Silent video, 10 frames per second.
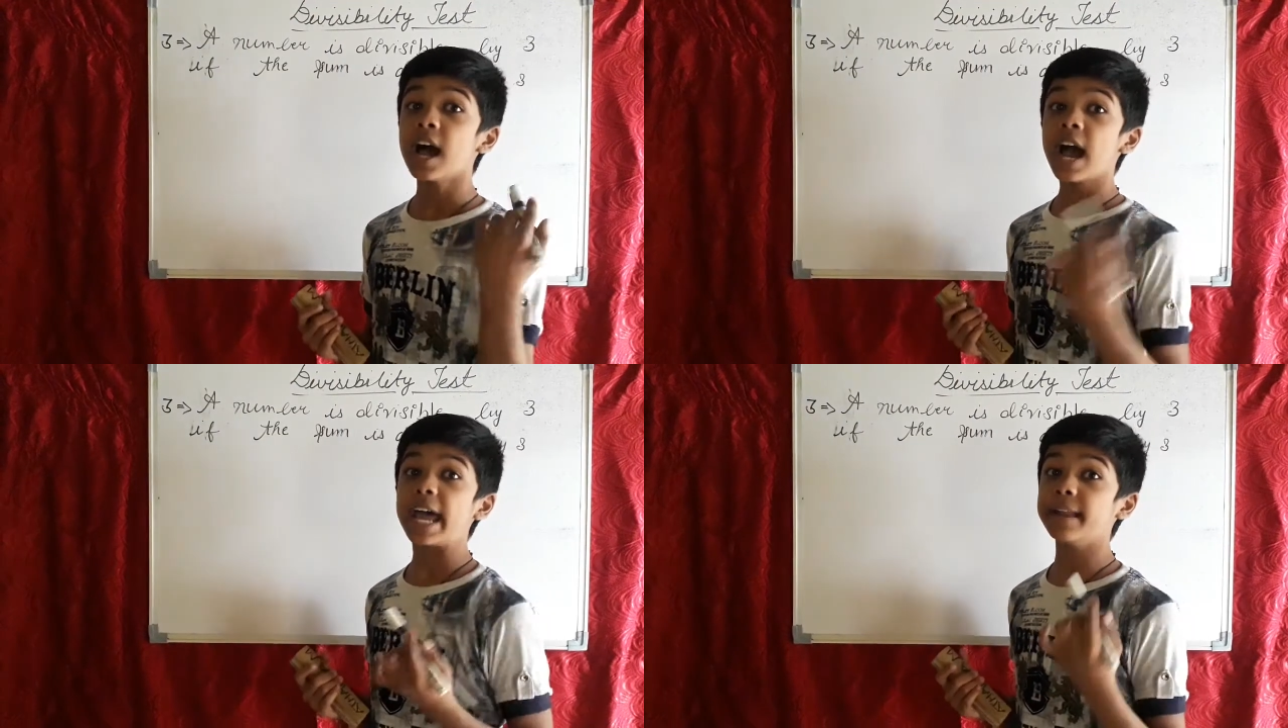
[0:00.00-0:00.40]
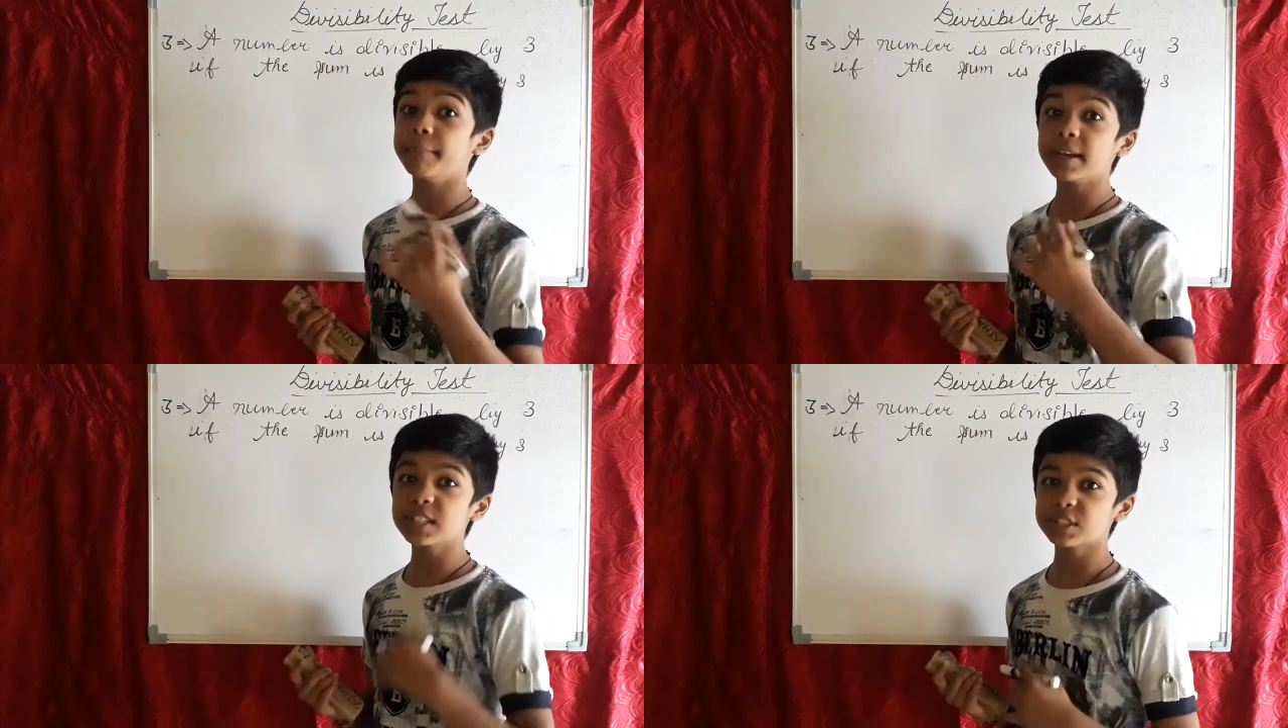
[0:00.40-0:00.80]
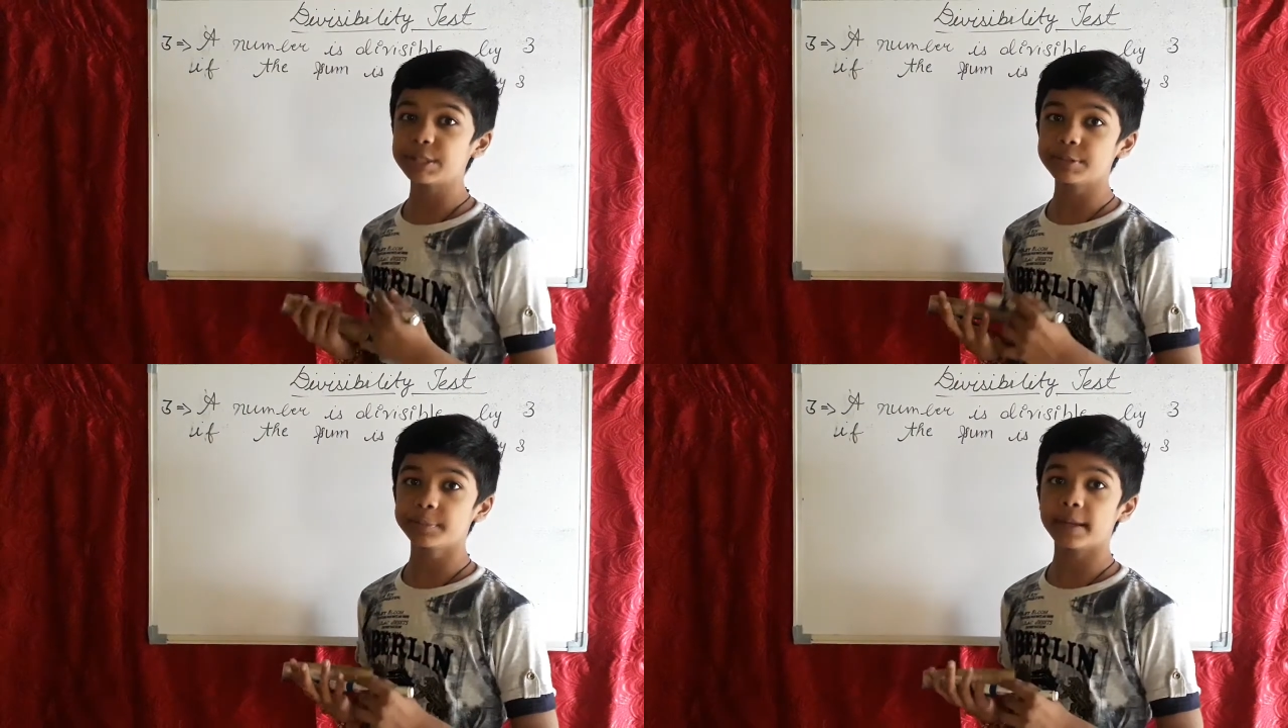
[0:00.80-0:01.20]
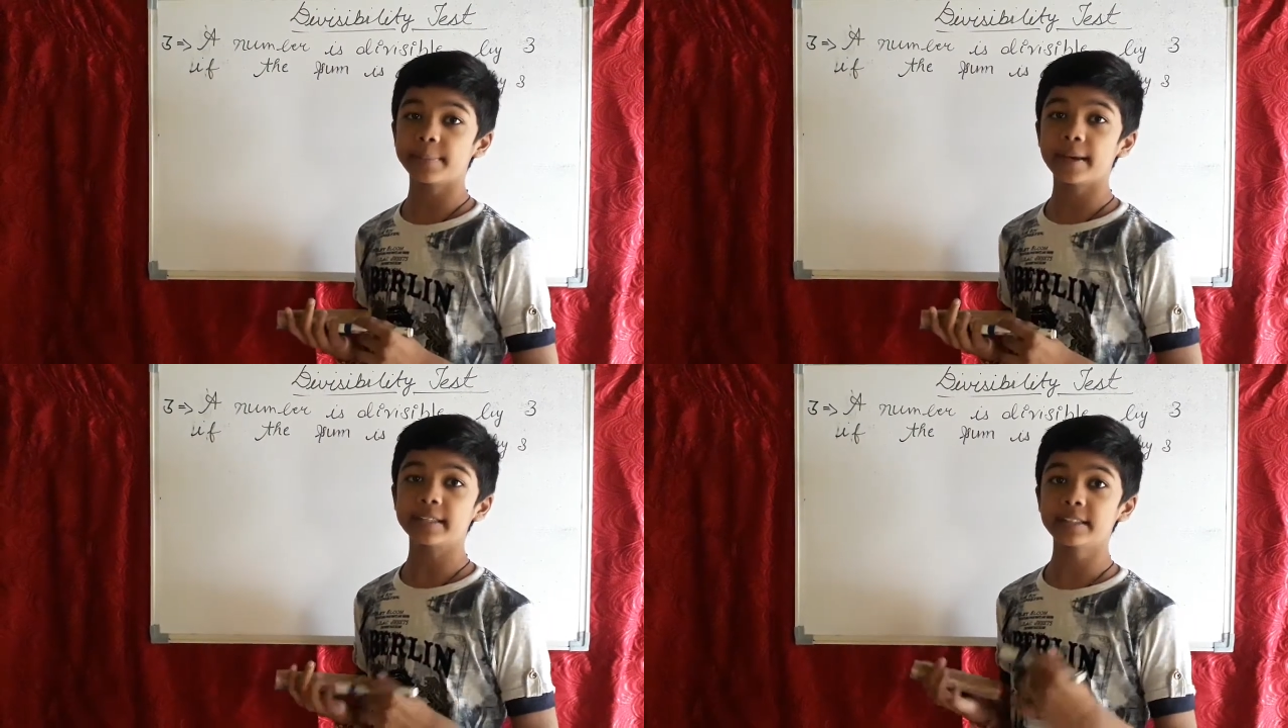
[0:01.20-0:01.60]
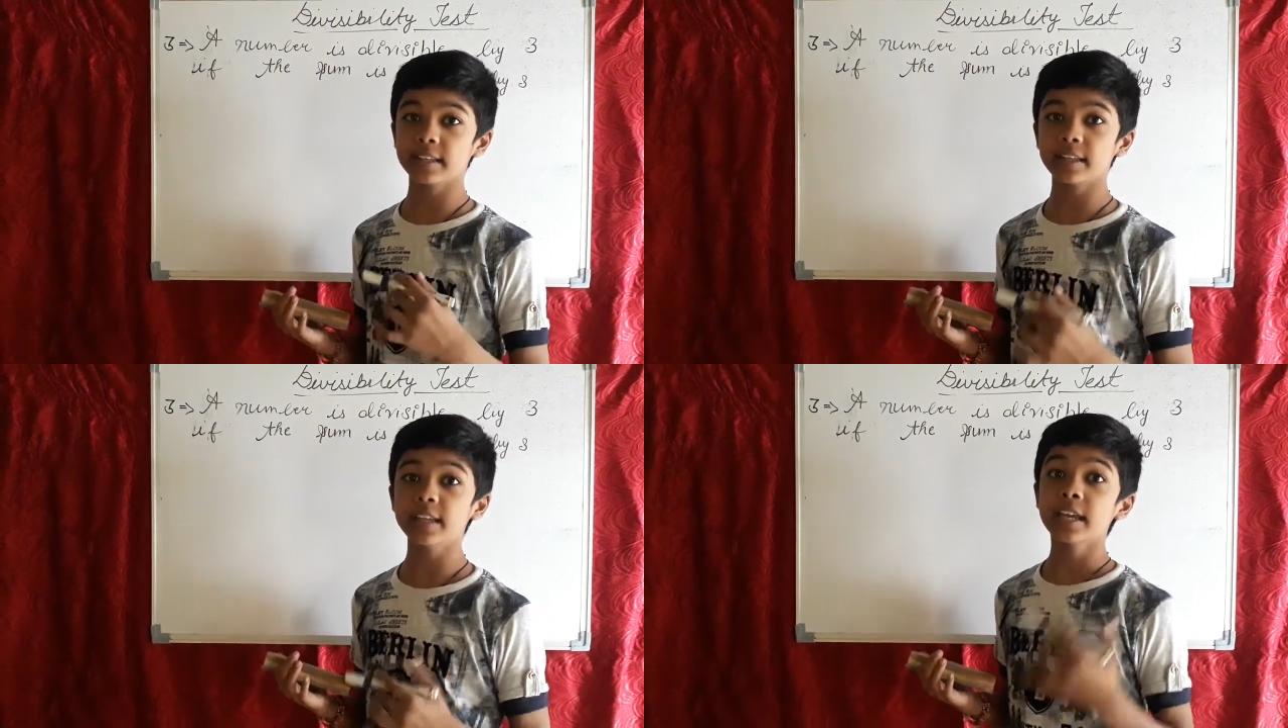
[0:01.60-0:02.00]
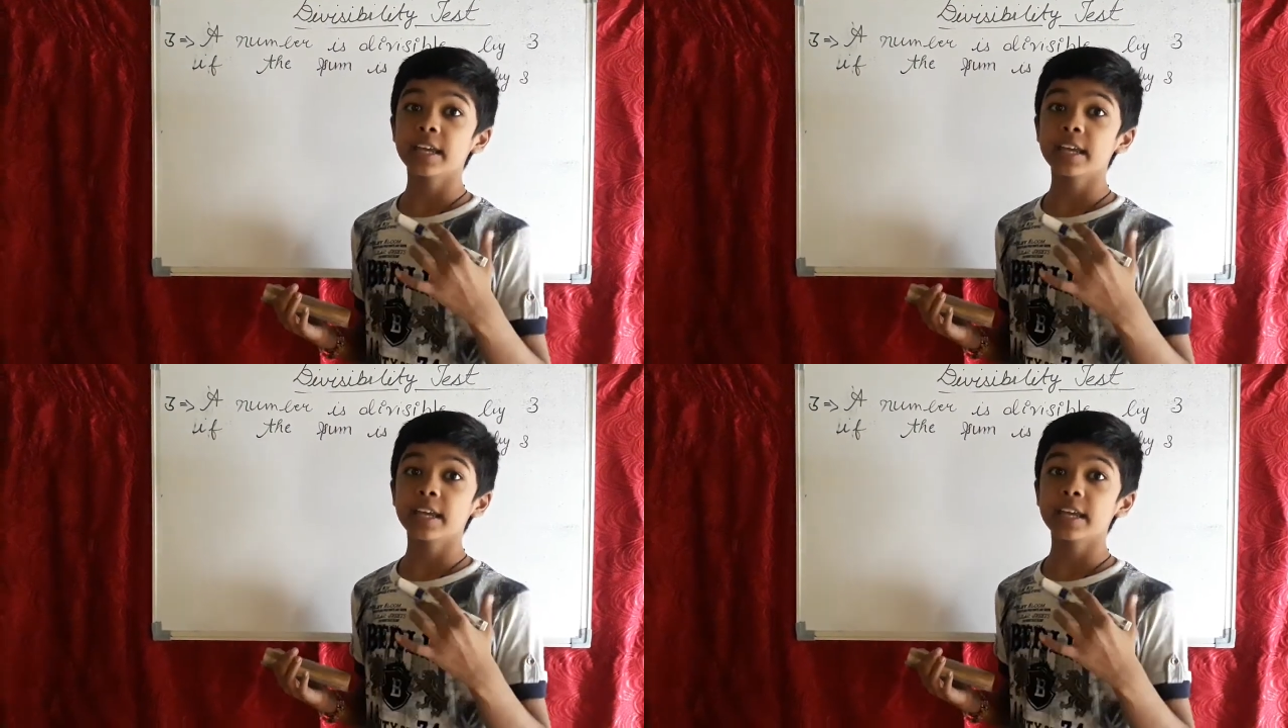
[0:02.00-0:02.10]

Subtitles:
A number is divisible by 3